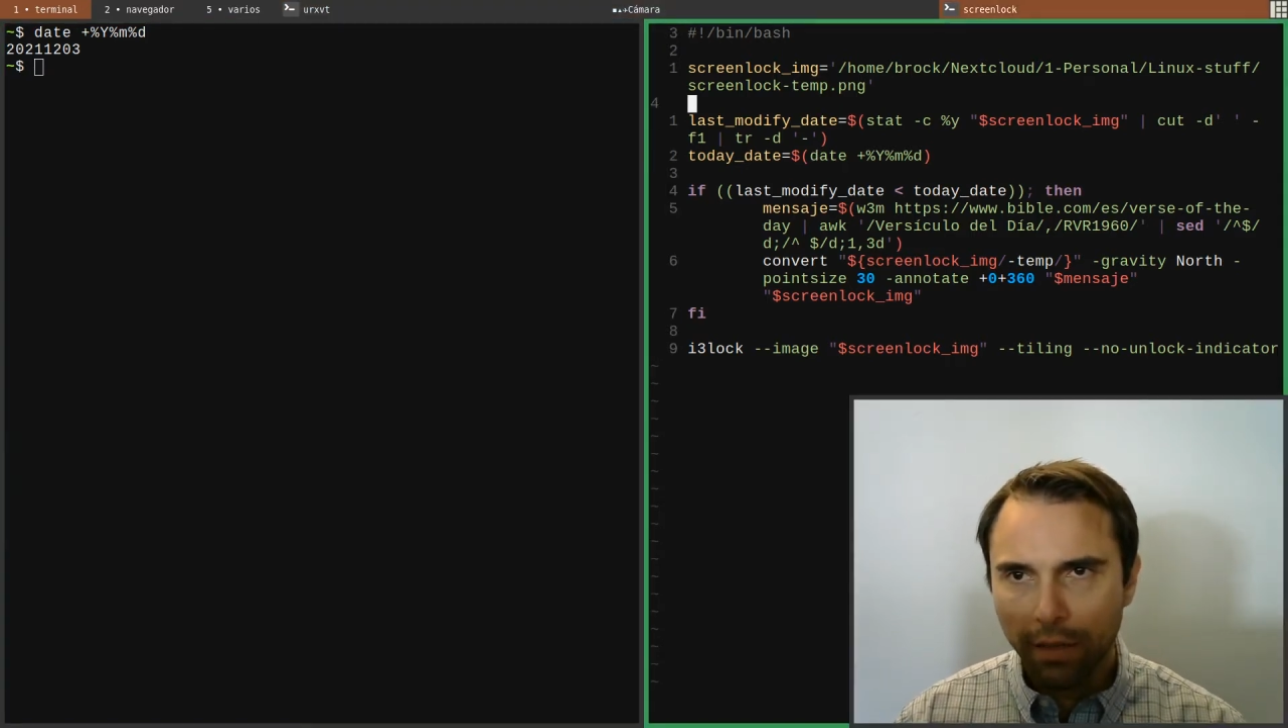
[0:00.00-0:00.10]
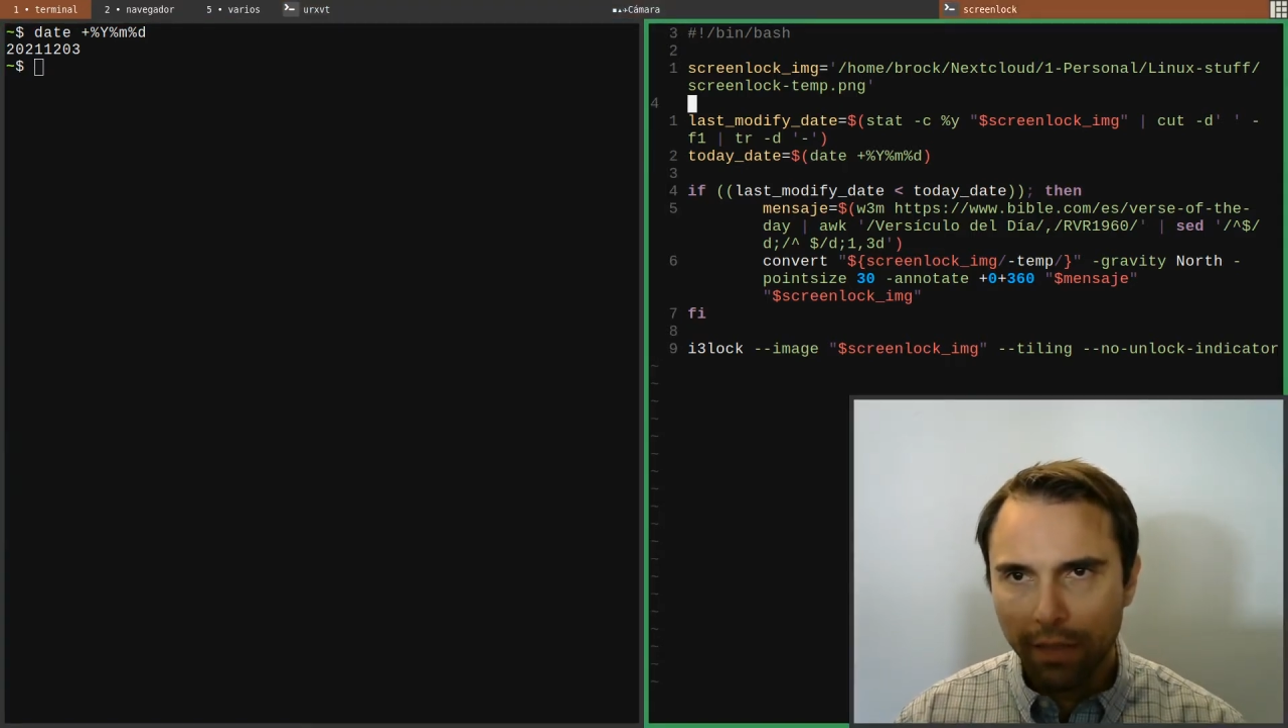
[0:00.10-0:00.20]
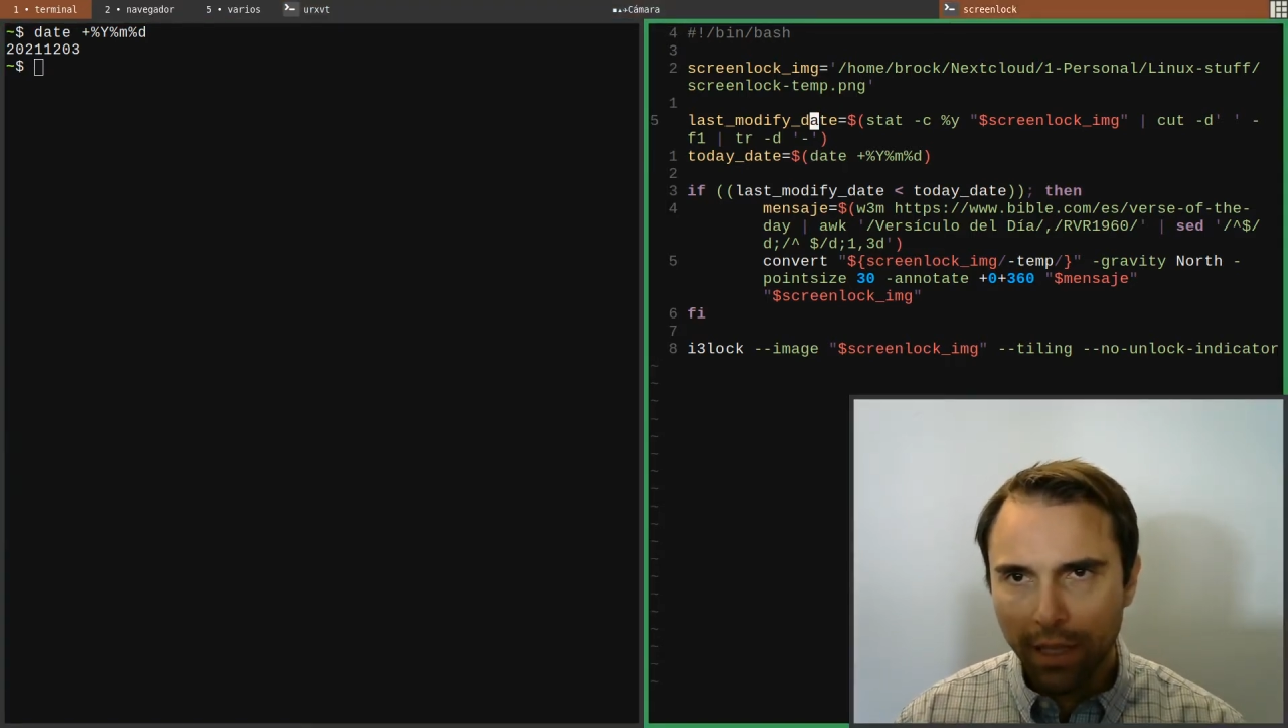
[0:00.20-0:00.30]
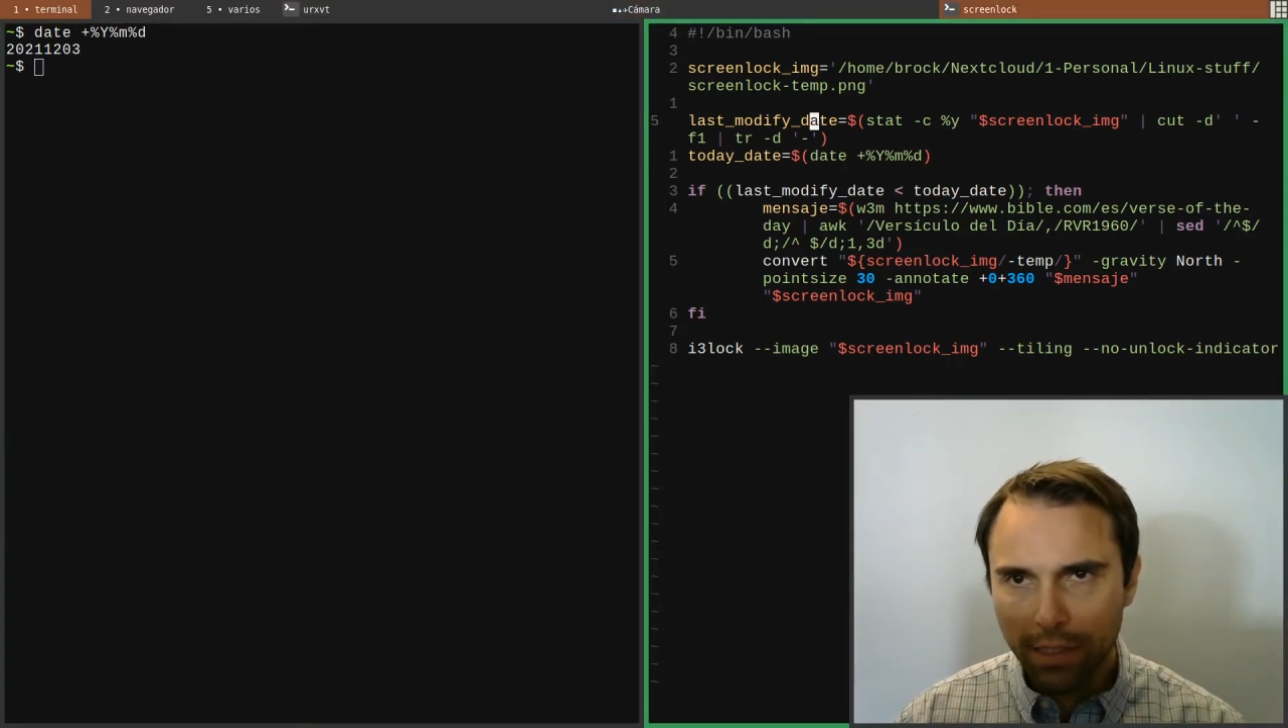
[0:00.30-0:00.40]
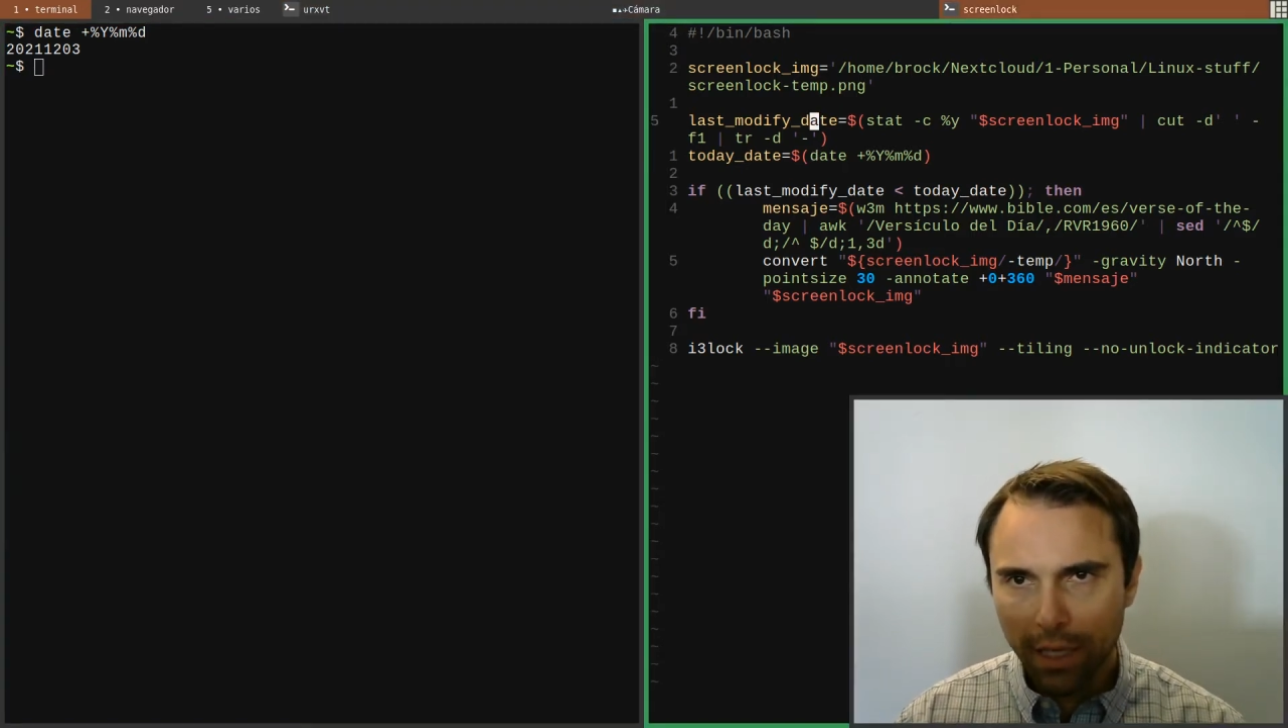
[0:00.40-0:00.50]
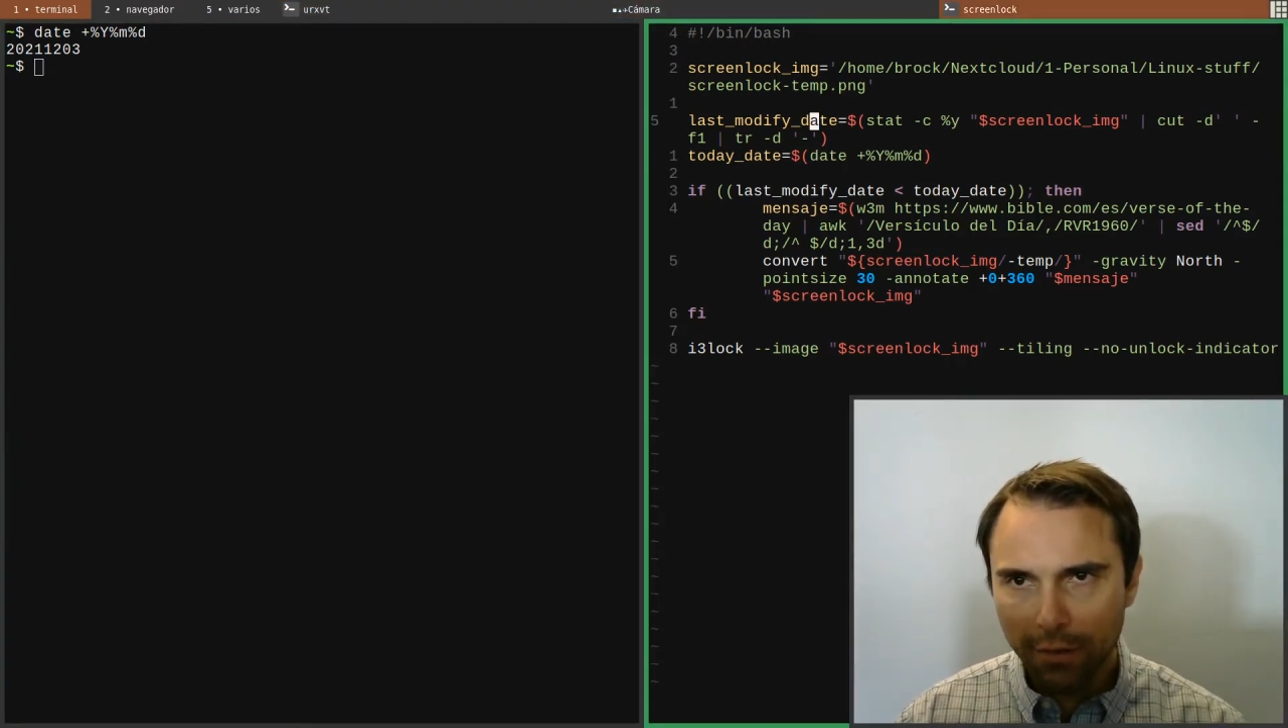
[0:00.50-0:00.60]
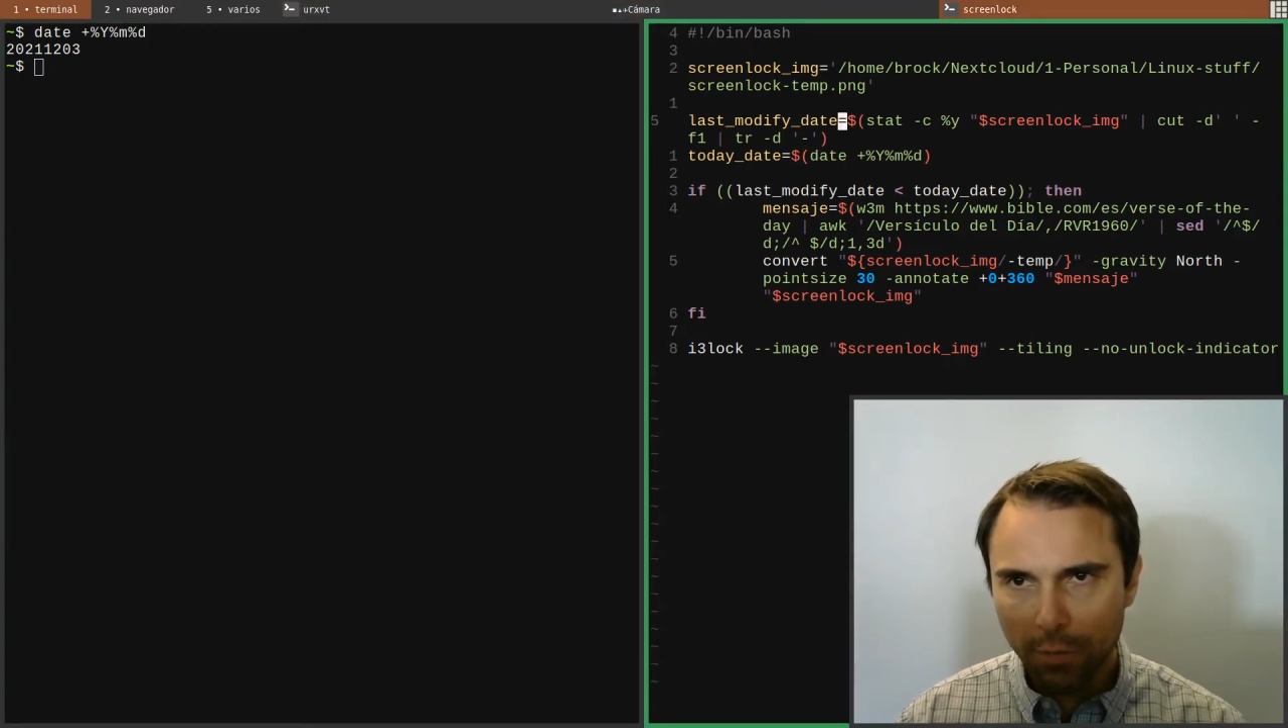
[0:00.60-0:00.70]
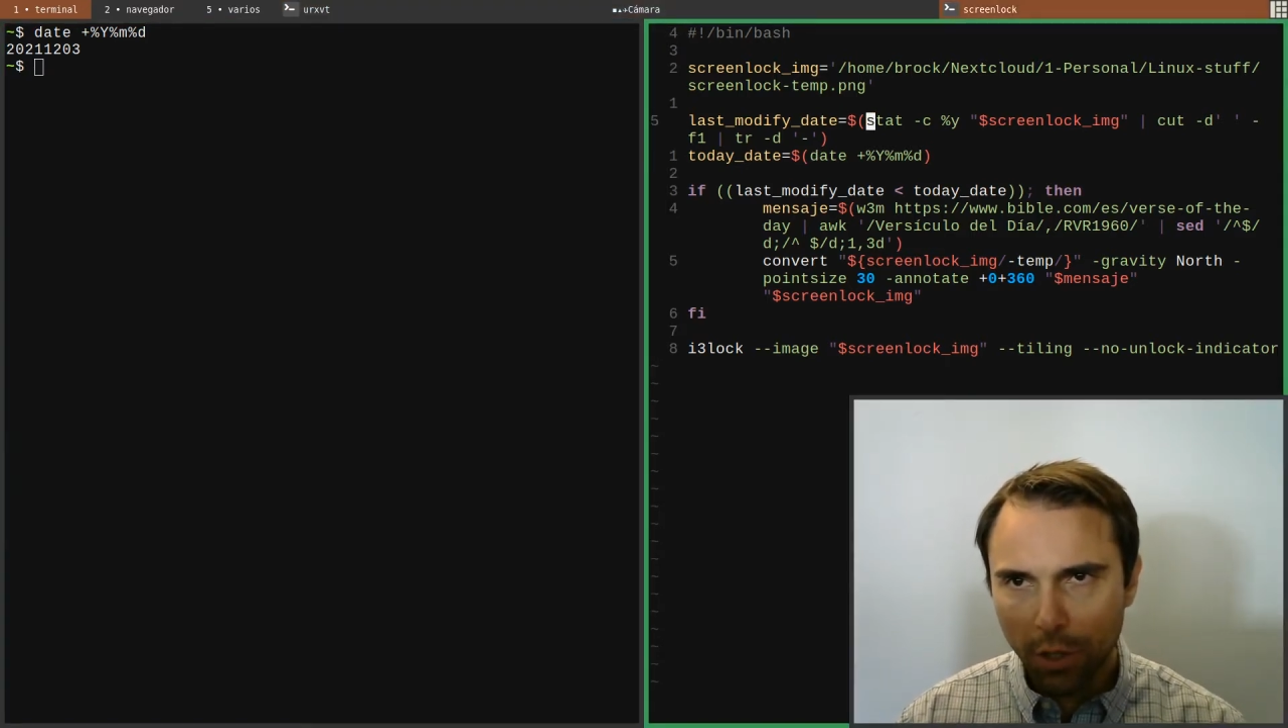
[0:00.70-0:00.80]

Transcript: this gives me